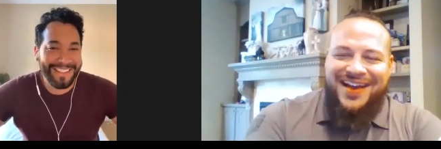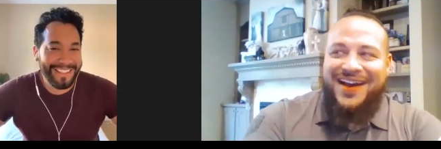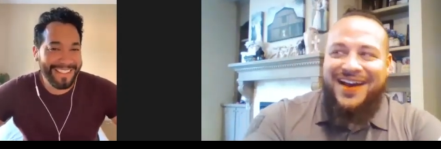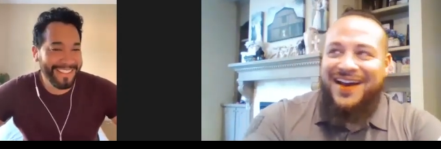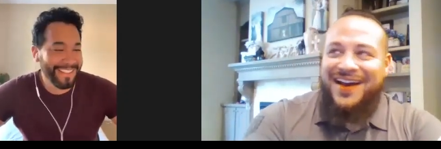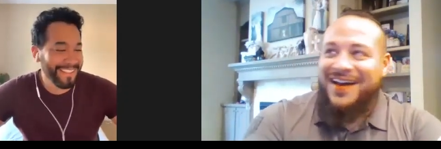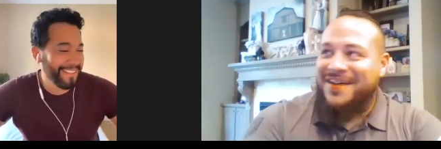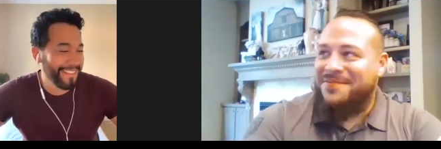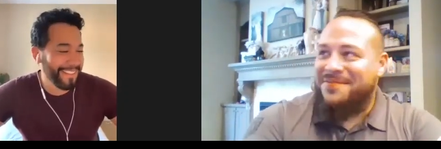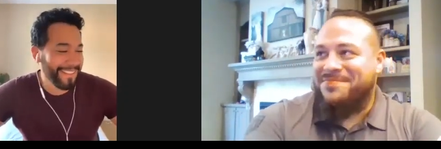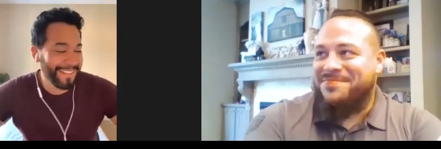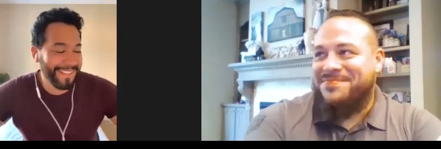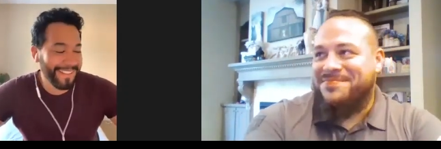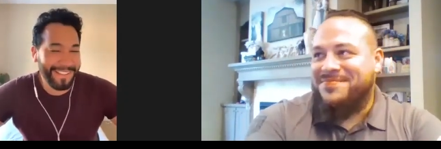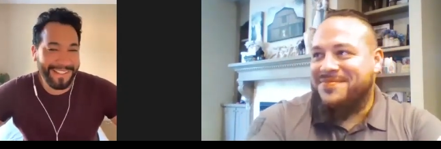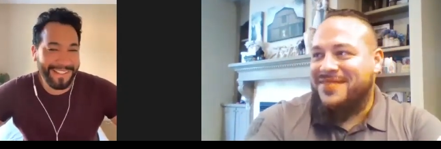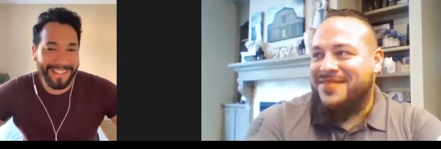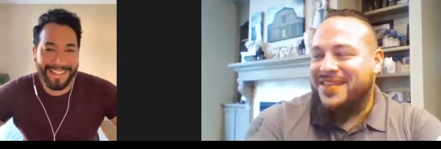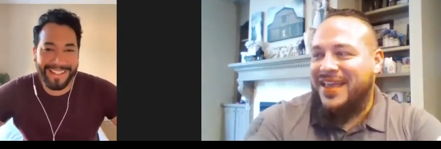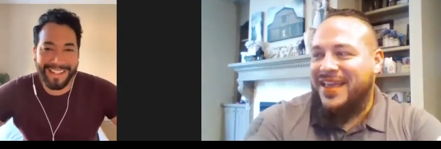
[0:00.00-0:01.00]
Speaker 1: um,
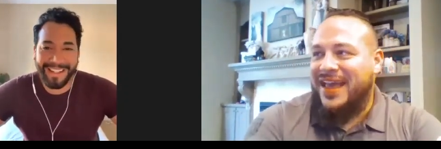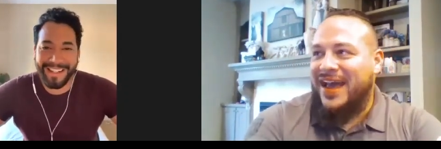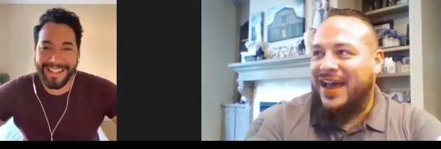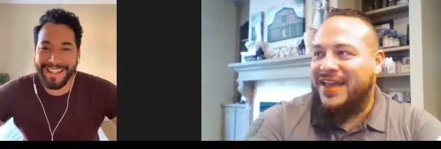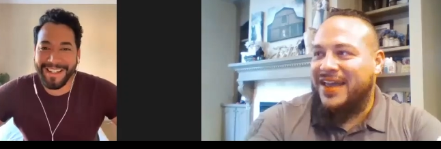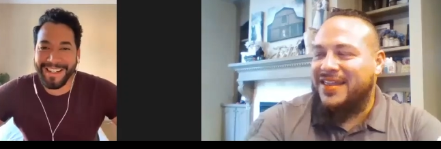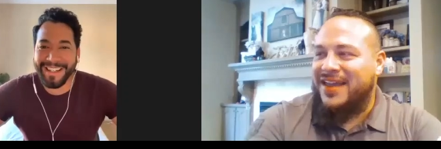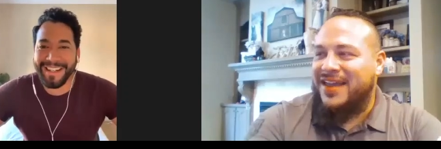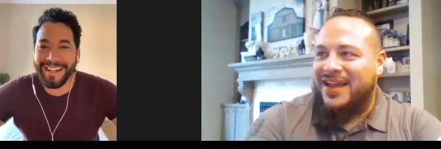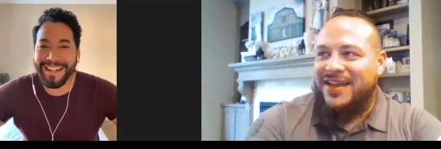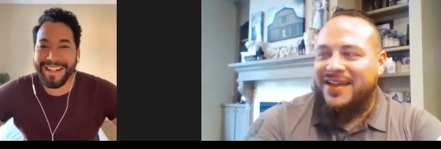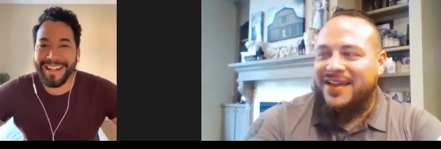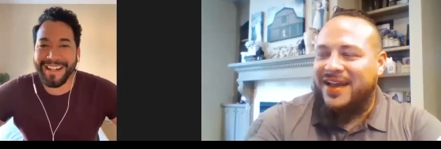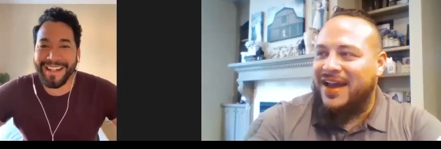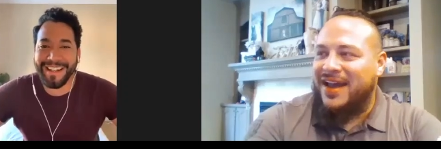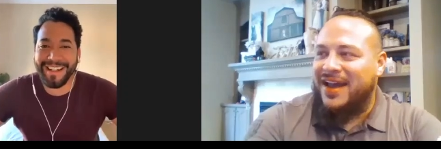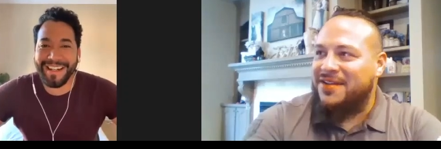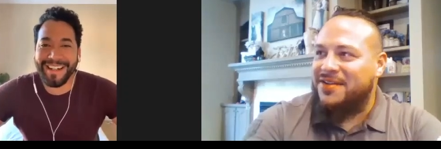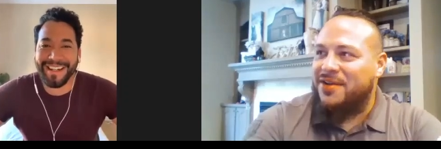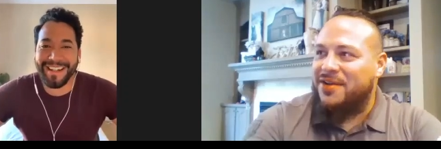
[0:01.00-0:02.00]
yeah, I, I,
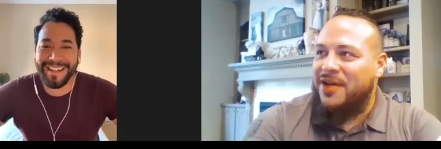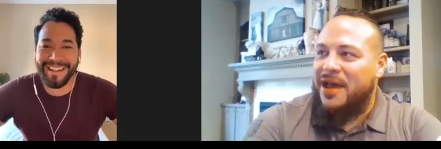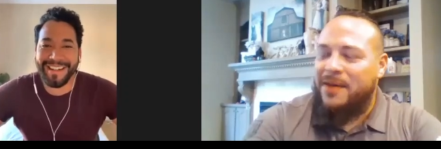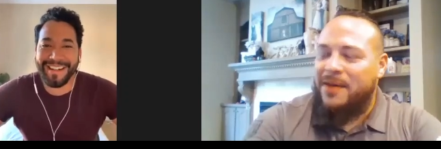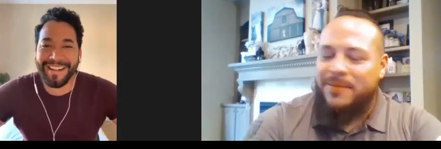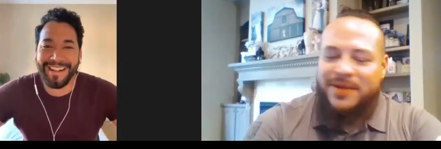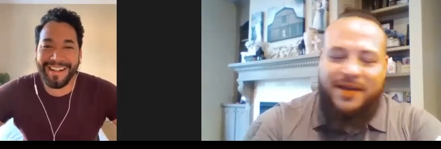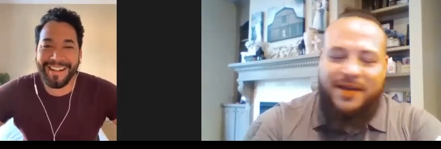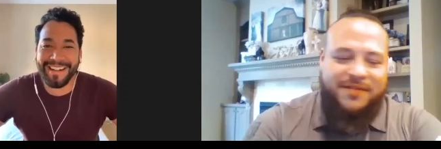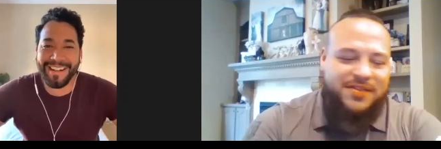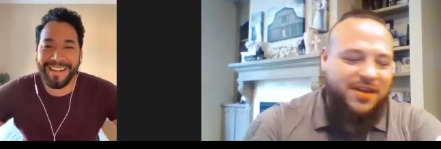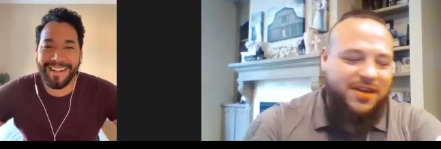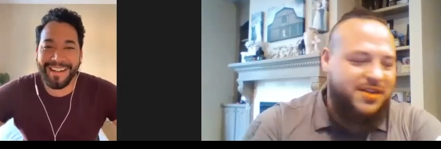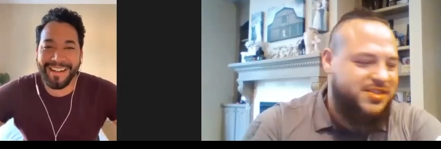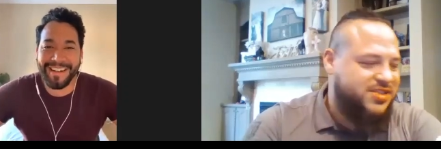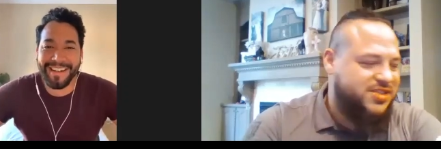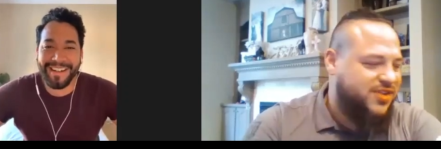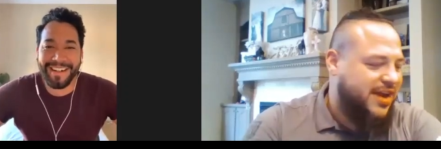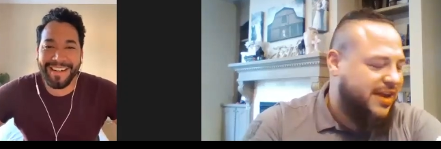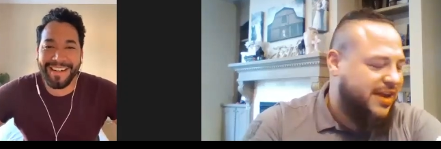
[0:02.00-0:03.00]
I, don't know how many, I've
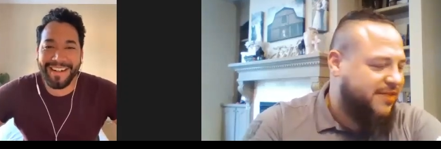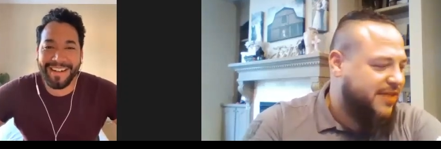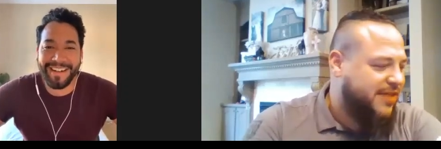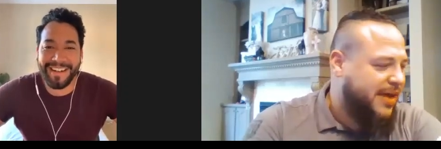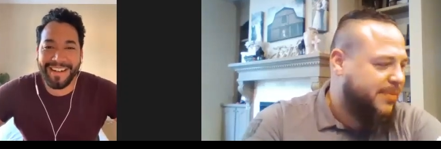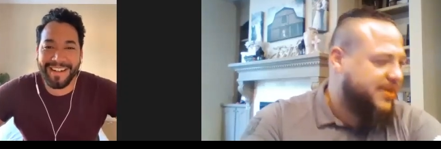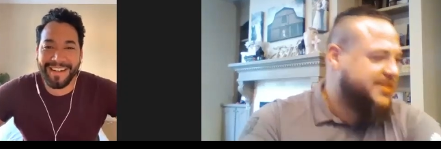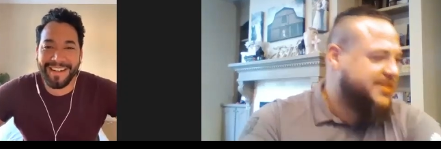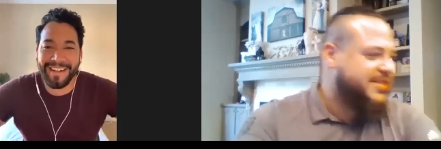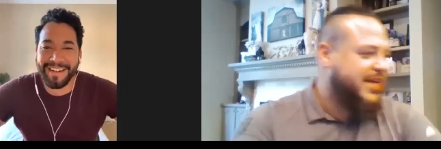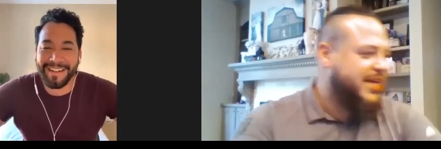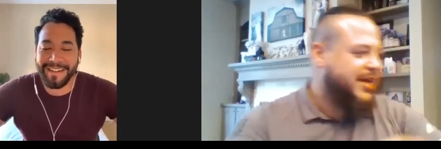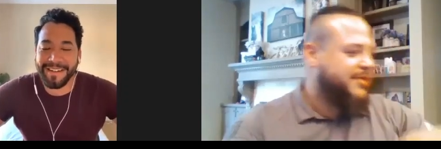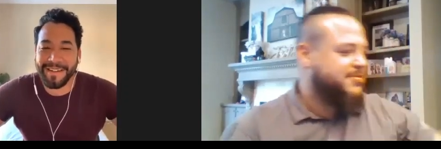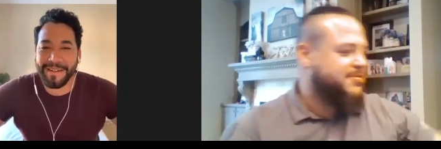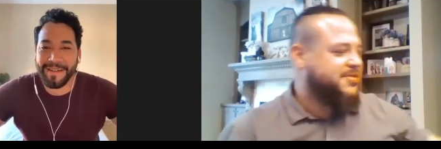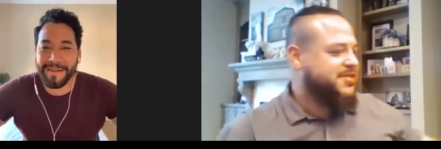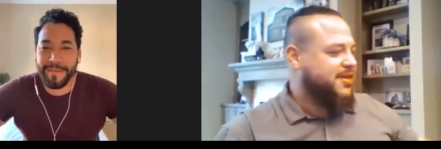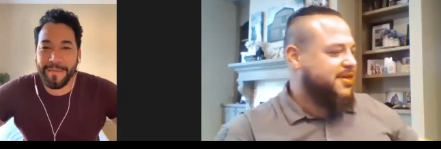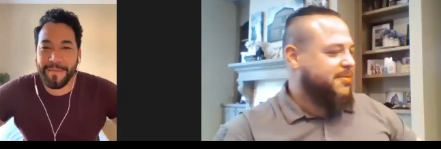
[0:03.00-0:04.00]
lost track of how many
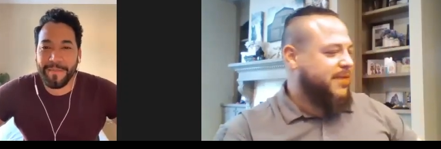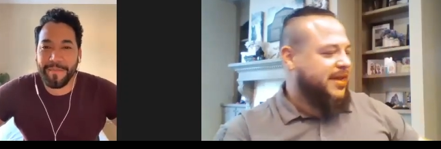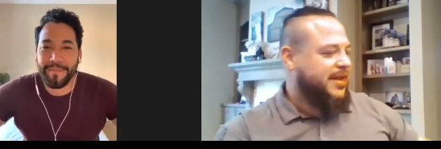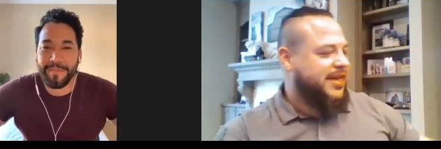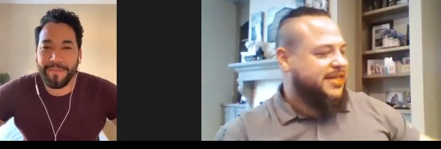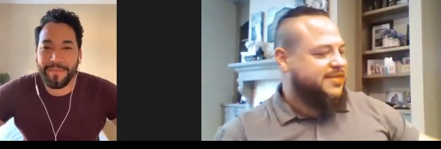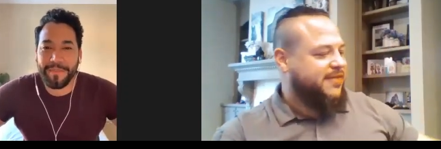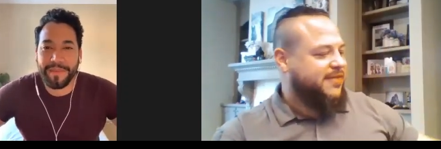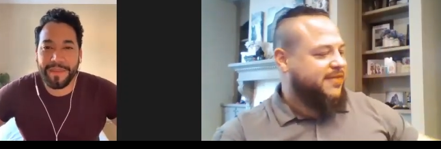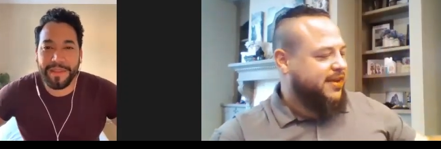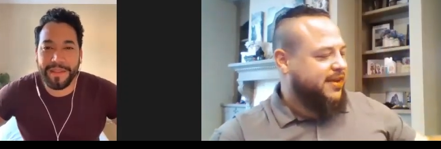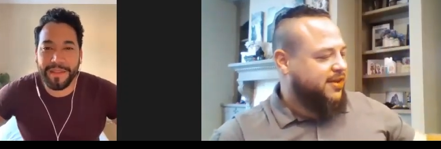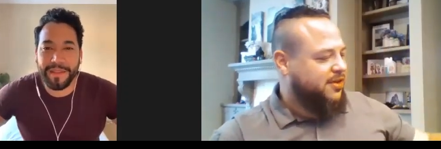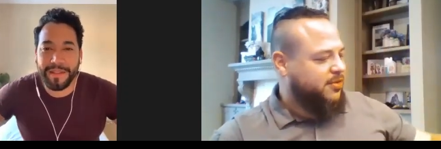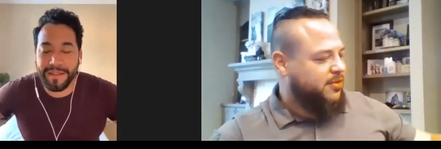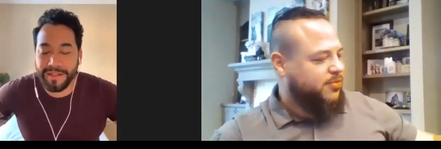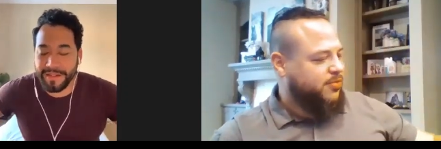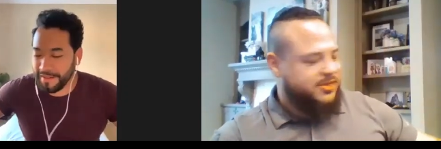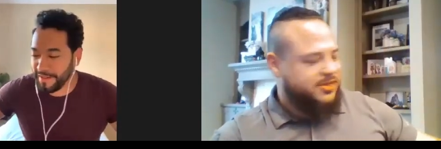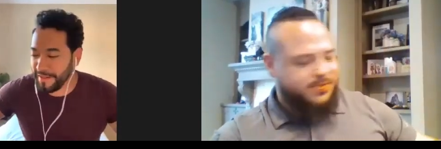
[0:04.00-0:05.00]
times my kids have had to go
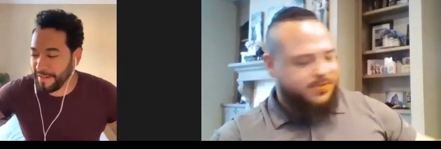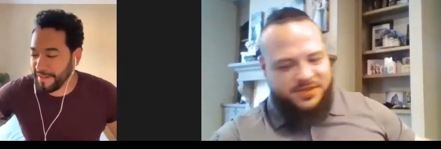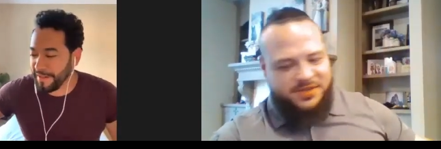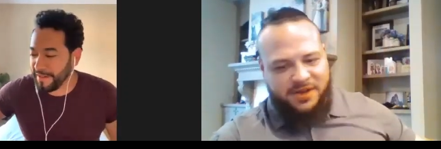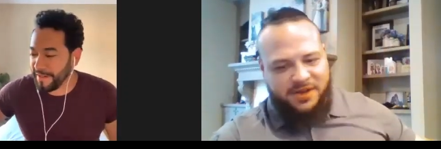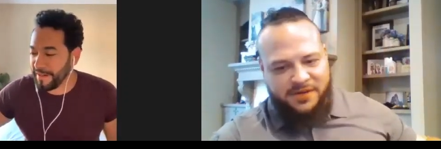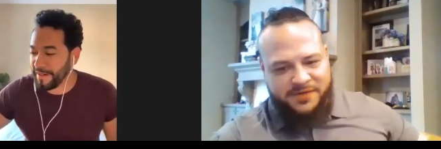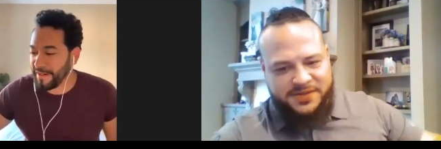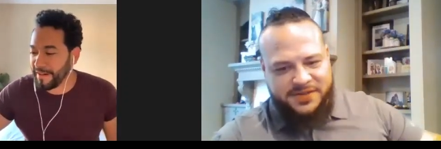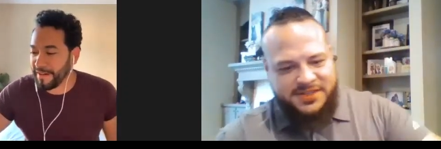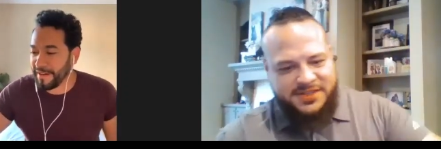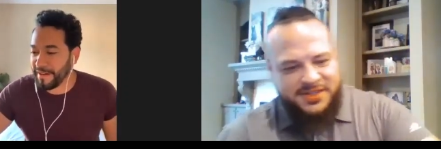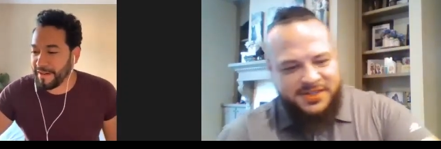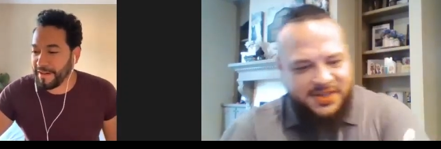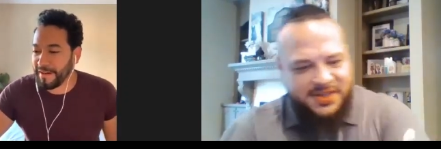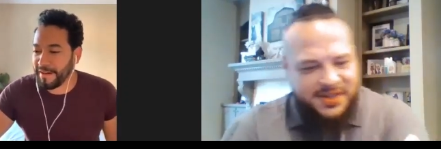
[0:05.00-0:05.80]
to the principal's office.